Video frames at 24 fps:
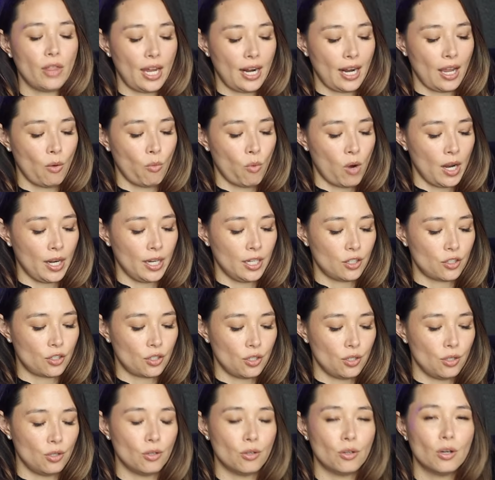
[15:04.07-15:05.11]
that I wanted
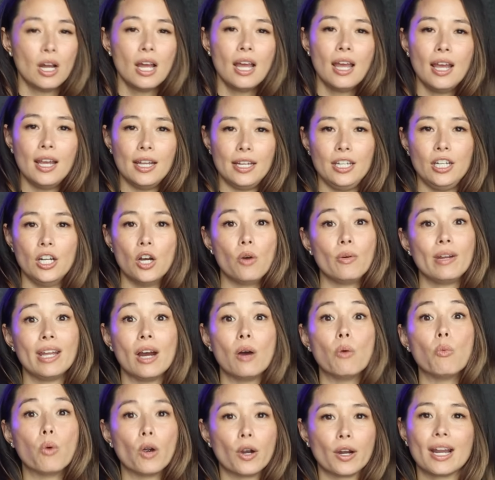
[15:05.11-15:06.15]
to,
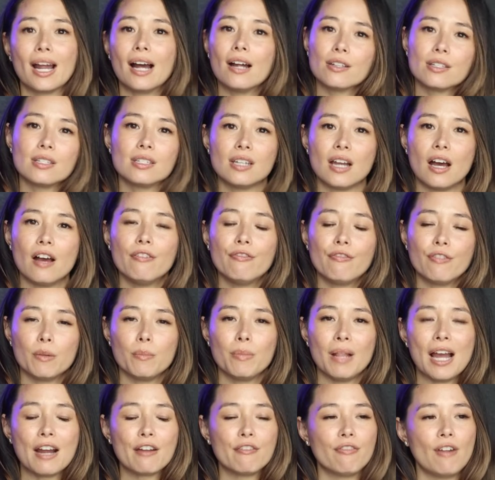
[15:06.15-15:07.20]
get workout stuff for
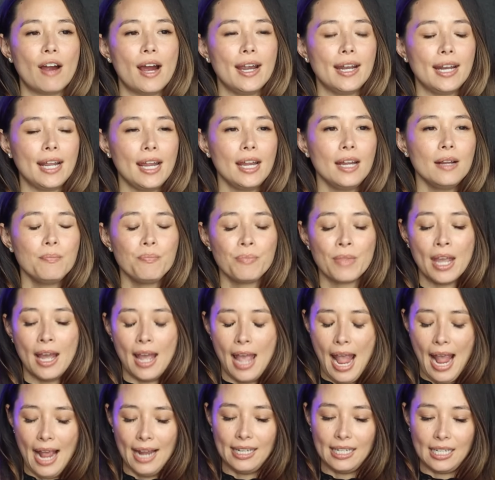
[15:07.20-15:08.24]
Black Friday.
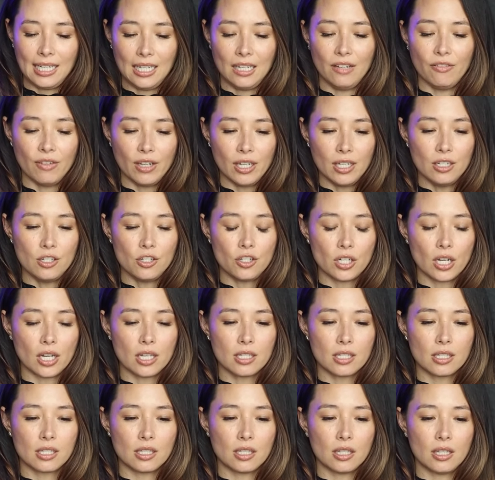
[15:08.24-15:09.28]
And even
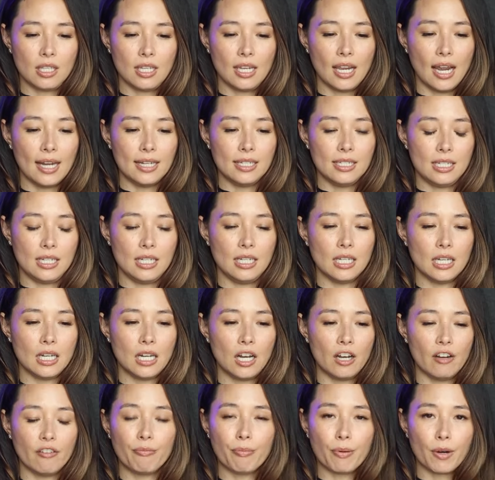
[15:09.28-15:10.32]
just the idea
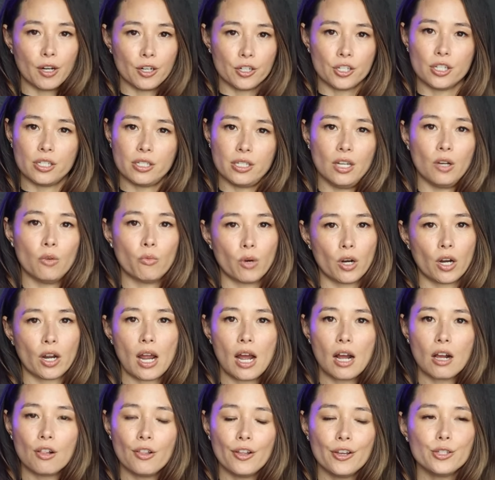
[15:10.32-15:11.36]
of purchasing
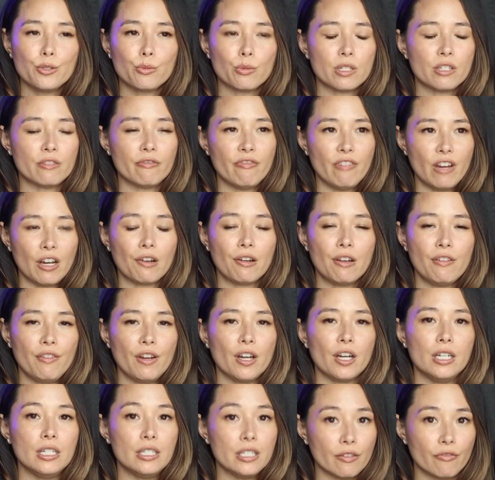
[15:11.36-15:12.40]
workout clothes was very,
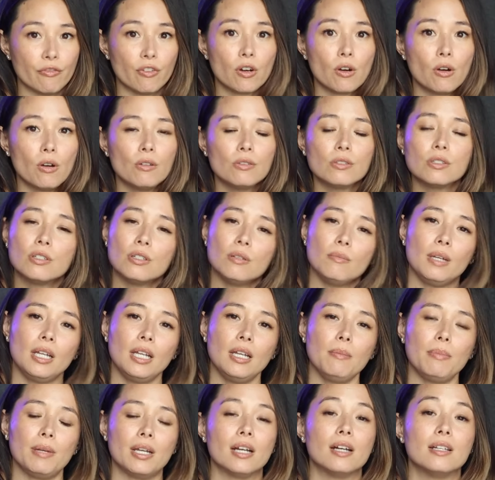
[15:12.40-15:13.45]
very difficult to
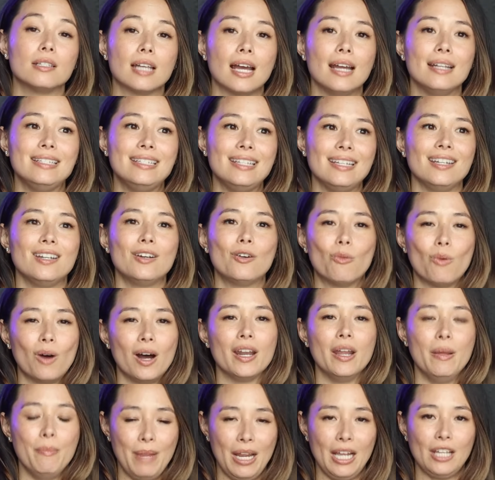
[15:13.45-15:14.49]
me because I didn't
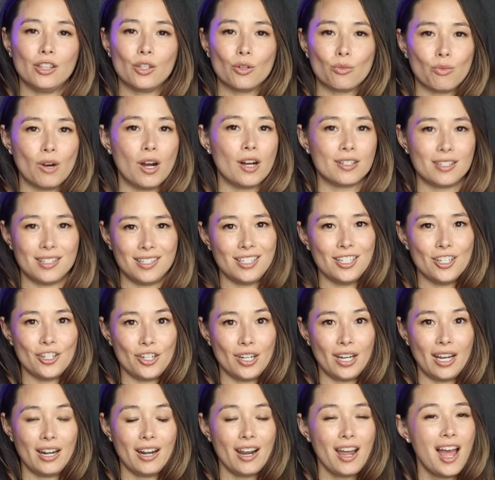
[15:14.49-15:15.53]
want to make the wrong
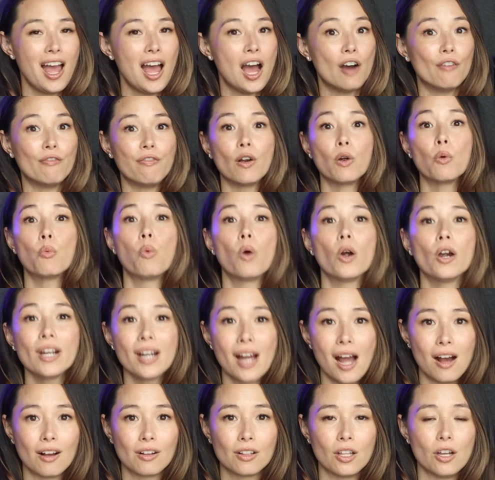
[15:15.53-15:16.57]
decision. For
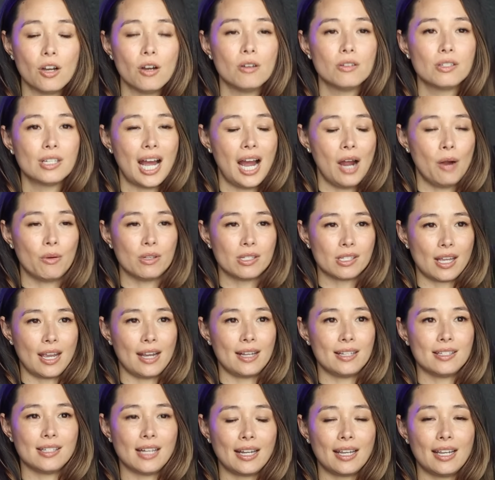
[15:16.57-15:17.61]
workout clothes, I was
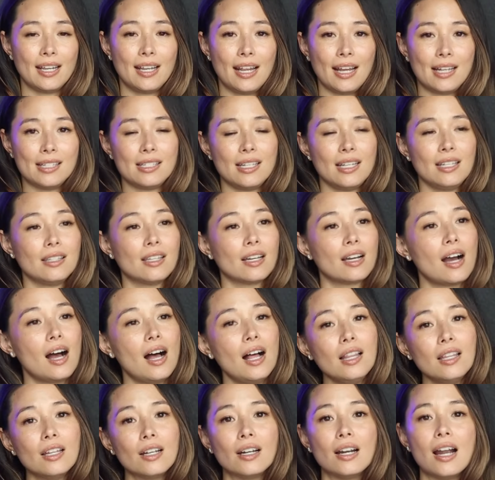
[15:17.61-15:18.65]
like second guessing the
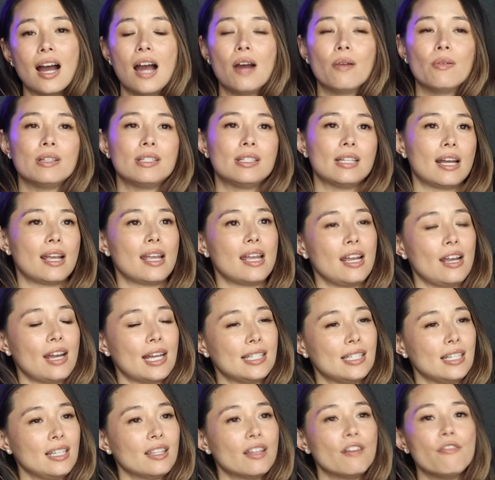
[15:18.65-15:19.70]
color. I was second
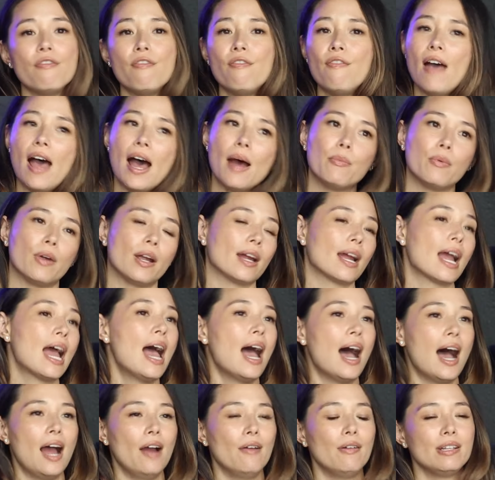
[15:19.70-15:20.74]
guessing the fabric.
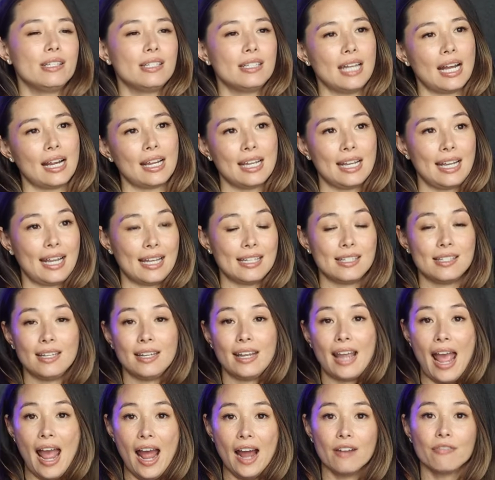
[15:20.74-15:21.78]
I was second
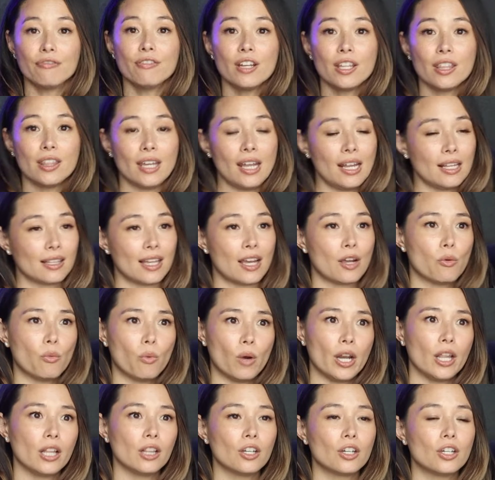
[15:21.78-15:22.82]
guessing everything. Like,
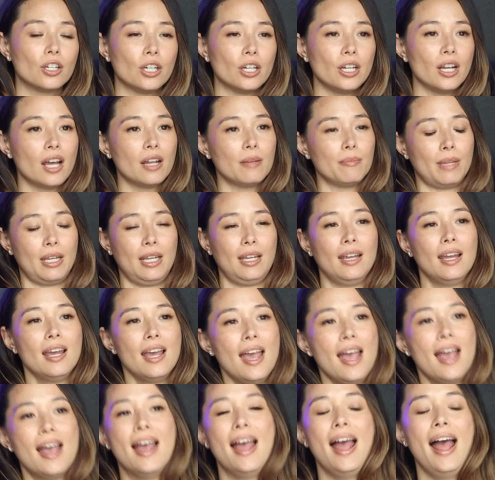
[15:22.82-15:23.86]
would it look good on me?
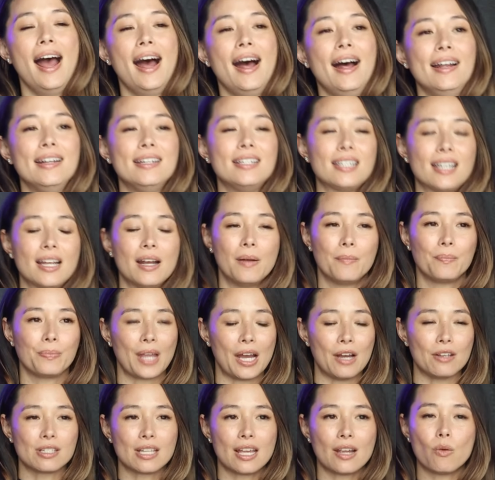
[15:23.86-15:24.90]
And
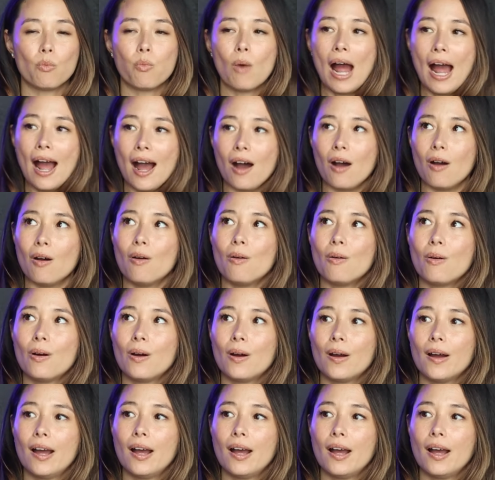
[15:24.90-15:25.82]
I was like, wow,